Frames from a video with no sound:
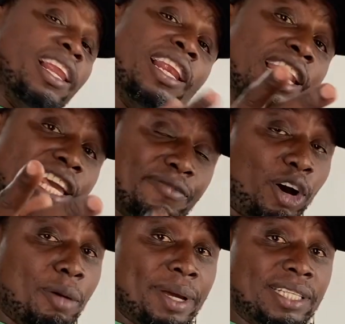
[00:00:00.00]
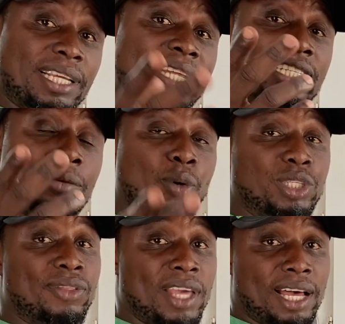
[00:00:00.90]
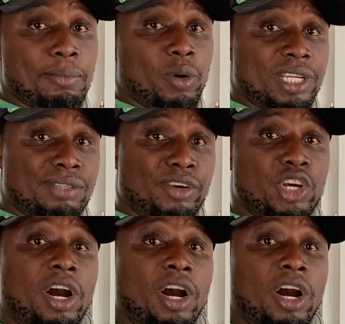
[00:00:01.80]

Leave a comment and tell me what you think about this video.